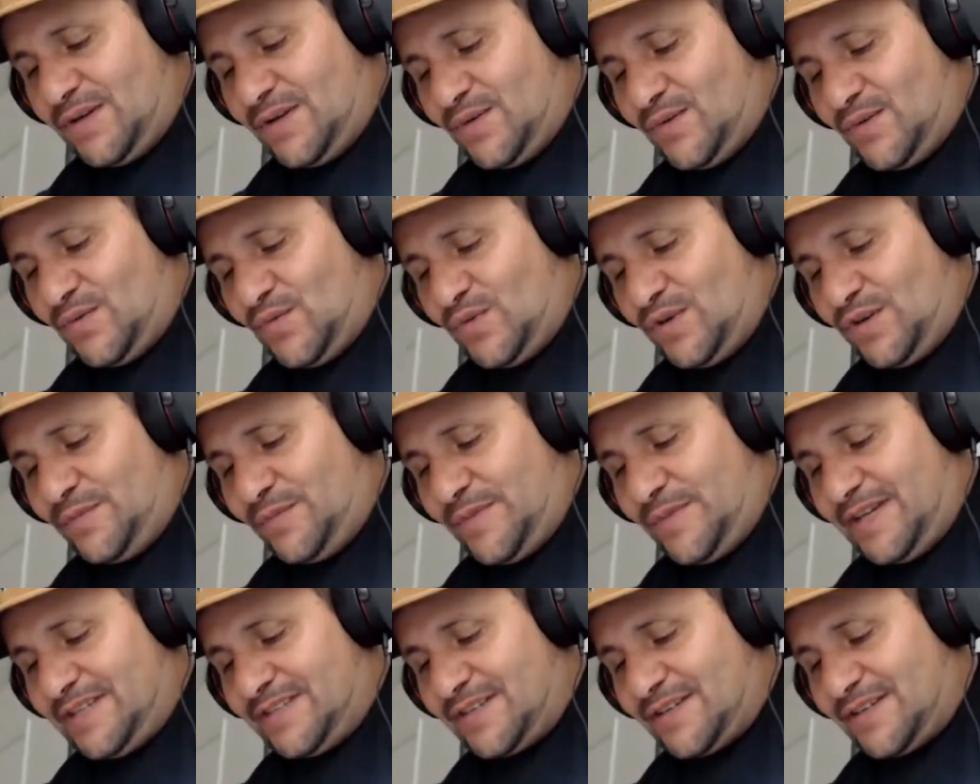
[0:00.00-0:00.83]
Will
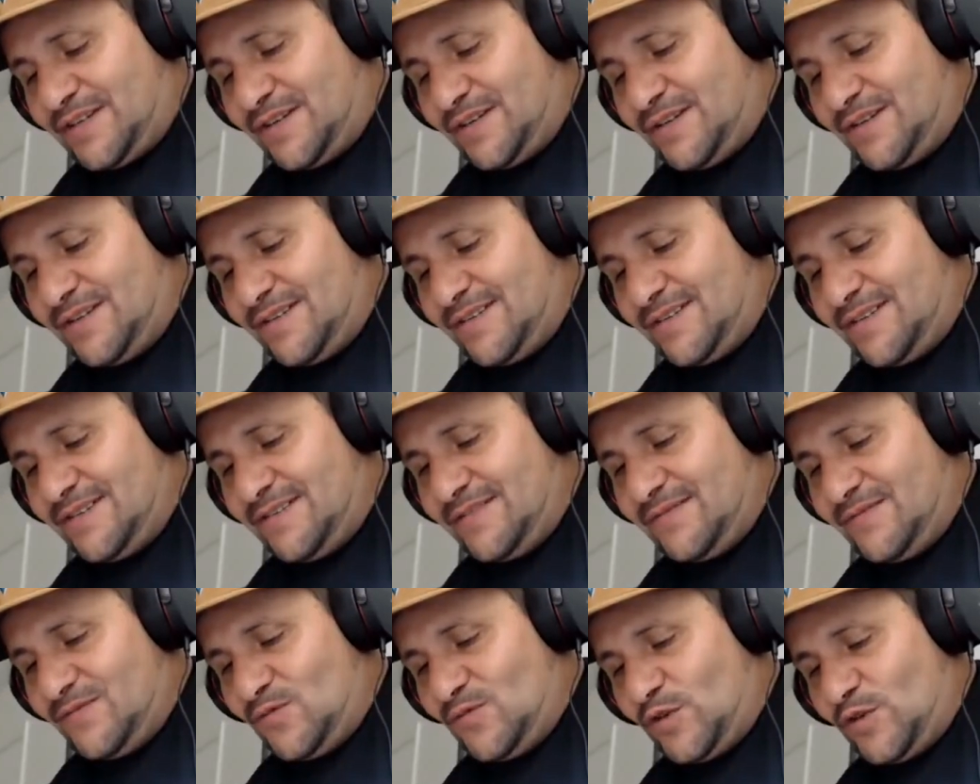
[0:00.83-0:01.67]
makes a
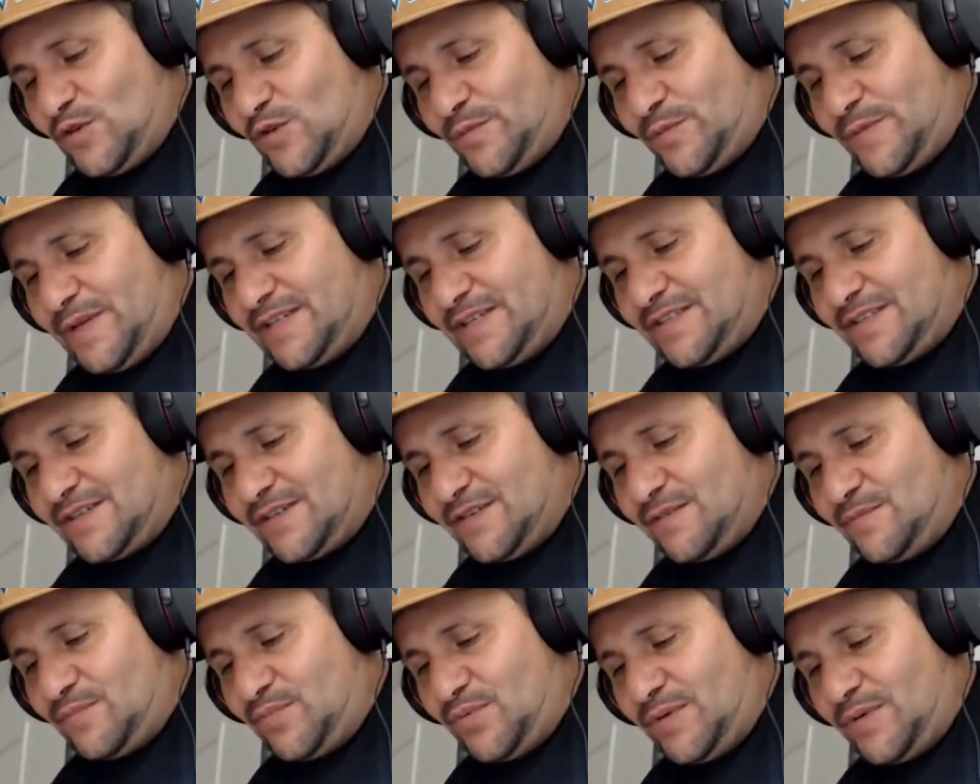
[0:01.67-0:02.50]

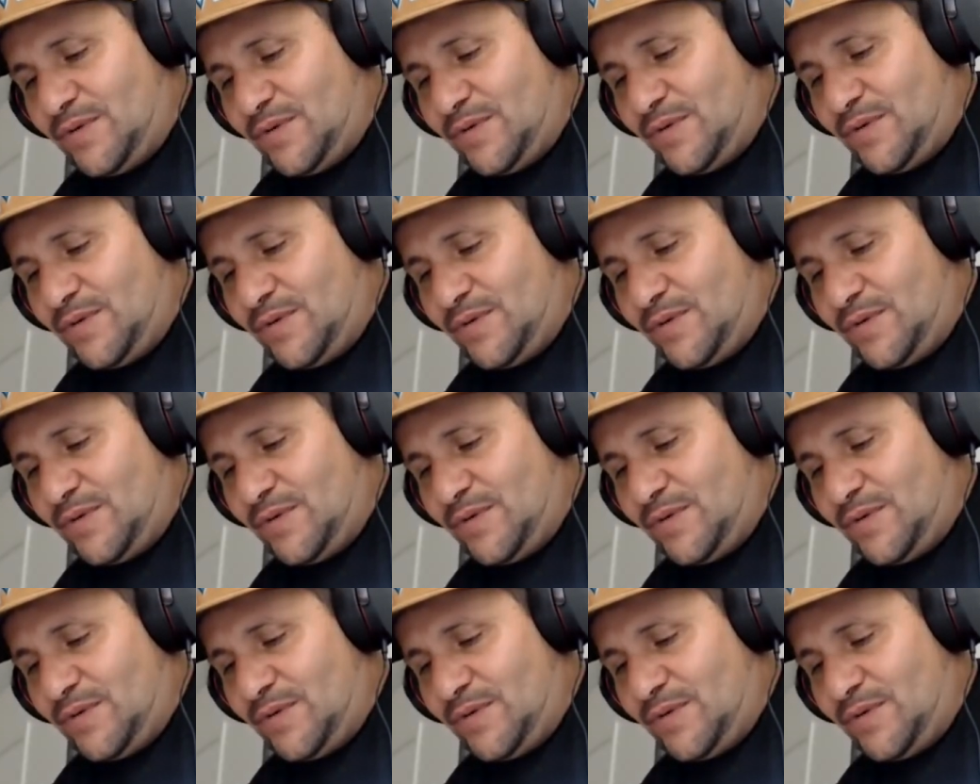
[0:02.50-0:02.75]
good point.